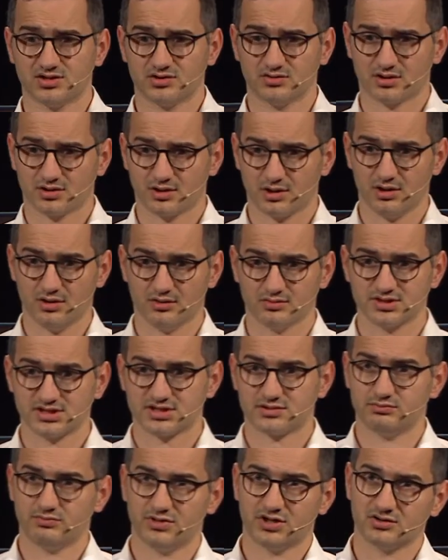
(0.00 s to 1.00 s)
that you are
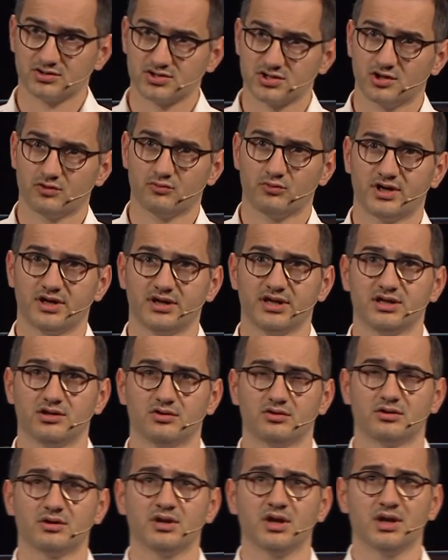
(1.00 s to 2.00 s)
close because you're wearing
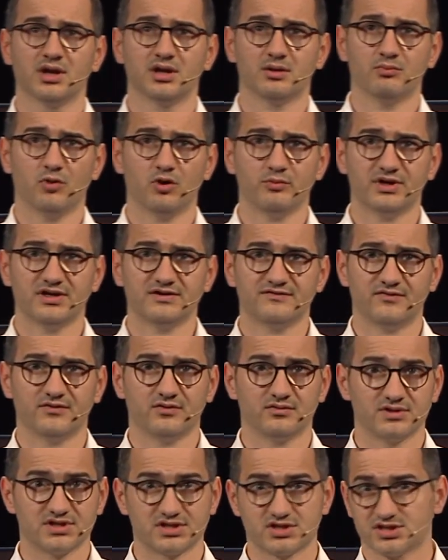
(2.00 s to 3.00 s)
your mobile
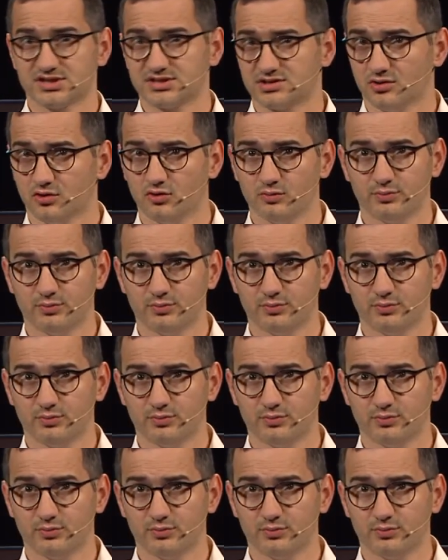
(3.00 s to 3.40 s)
phone and just